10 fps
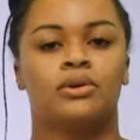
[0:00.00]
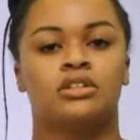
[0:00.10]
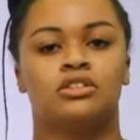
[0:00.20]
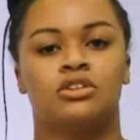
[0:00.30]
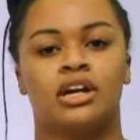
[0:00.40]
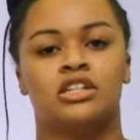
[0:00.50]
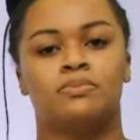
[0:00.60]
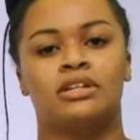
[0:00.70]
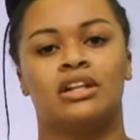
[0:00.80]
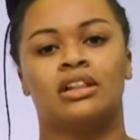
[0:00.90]
to try and spend
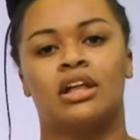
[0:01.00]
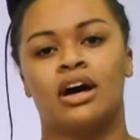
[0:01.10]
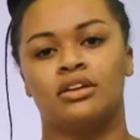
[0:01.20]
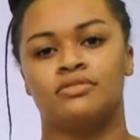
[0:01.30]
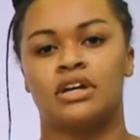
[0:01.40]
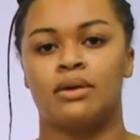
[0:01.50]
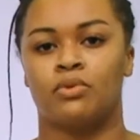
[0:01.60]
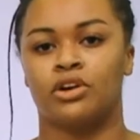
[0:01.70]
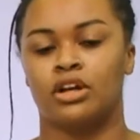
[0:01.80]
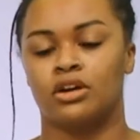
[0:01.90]
a lot of time
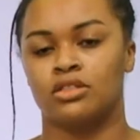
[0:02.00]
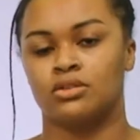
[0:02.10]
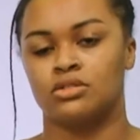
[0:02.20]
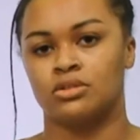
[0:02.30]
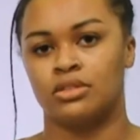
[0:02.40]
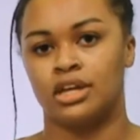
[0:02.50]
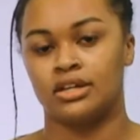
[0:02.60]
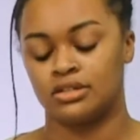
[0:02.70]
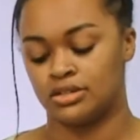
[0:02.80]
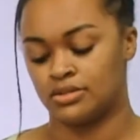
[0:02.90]
working on those 2 things.